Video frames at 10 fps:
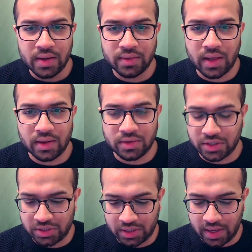they'll
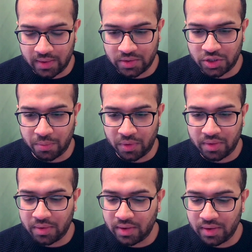just jump on
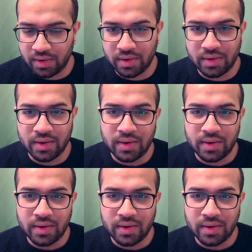the